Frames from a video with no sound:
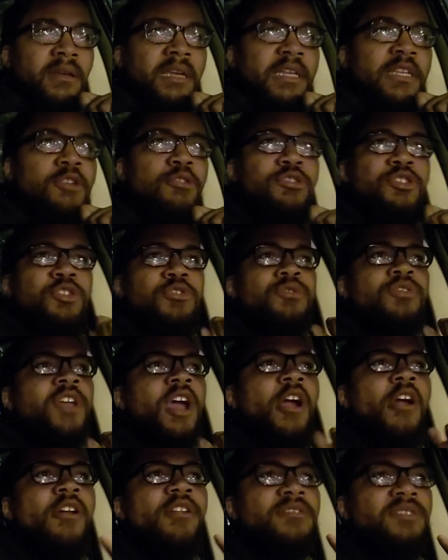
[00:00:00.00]
You
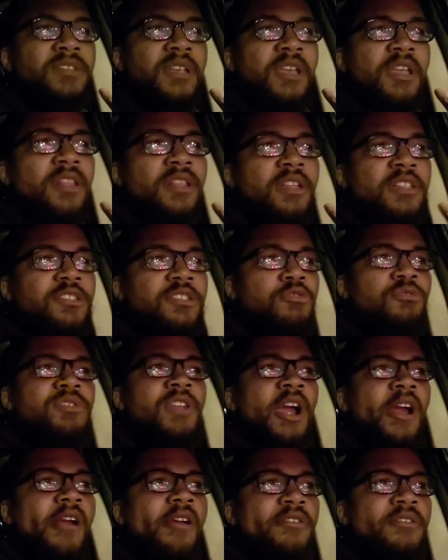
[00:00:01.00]
the
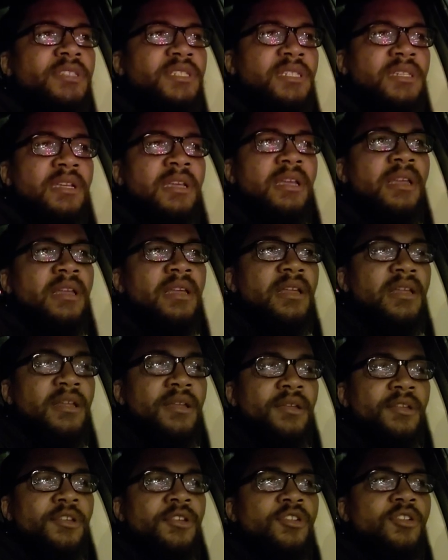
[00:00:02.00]
2/3,
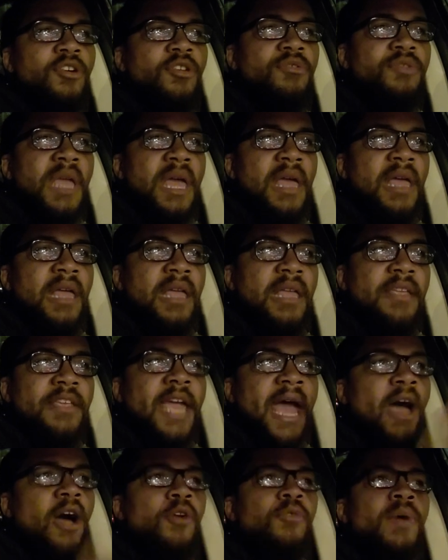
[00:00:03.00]
you know,
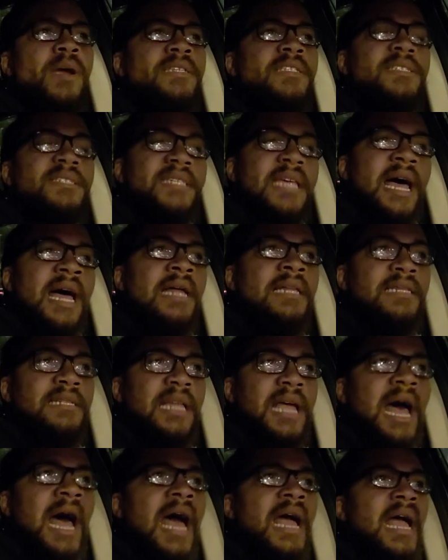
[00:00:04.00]
Yahweh Ratazah,
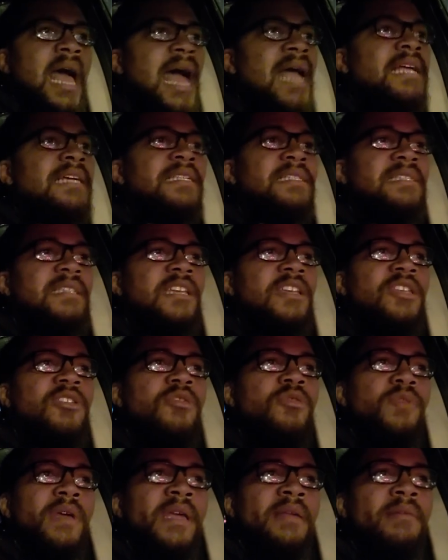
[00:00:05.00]
I
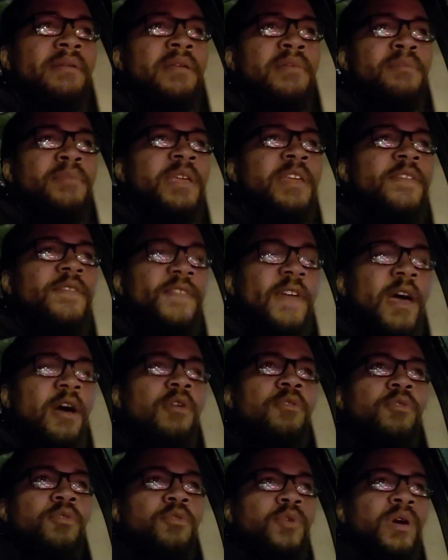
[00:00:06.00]
continue and be
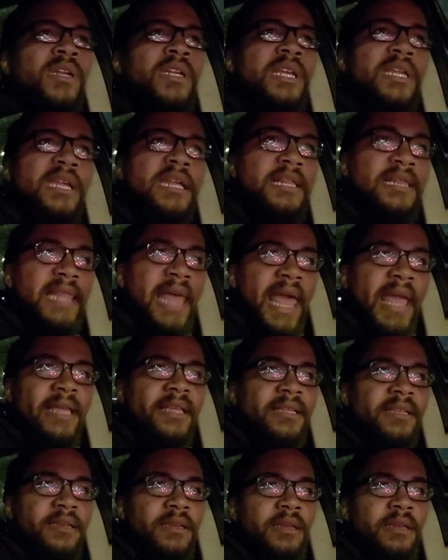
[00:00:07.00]
found one of the elect.